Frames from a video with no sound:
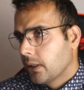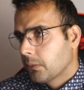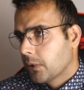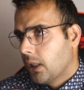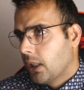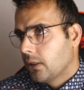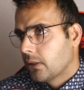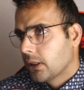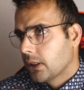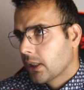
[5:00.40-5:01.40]
some
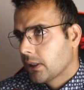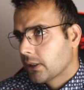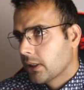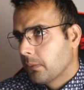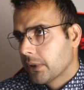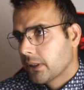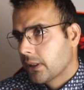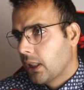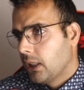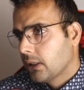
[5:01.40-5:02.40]
coloring and some
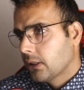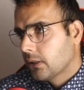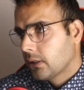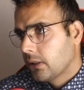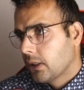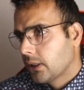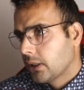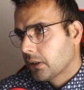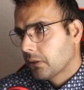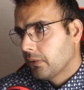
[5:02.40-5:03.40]
styling,
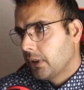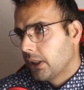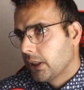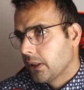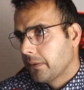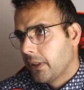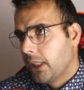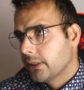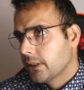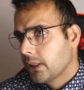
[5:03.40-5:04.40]
nothing very
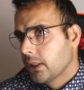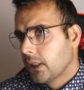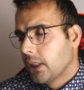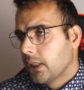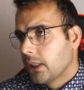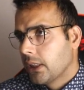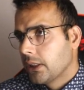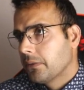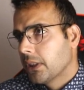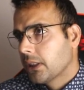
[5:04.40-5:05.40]
fancy, and
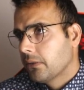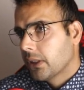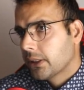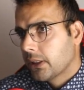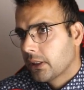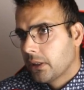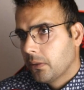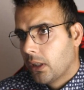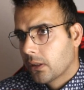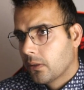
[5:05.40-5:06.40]
it will give us the
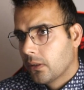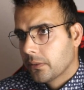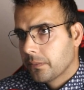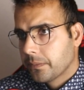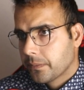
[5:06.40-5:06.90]
QR code.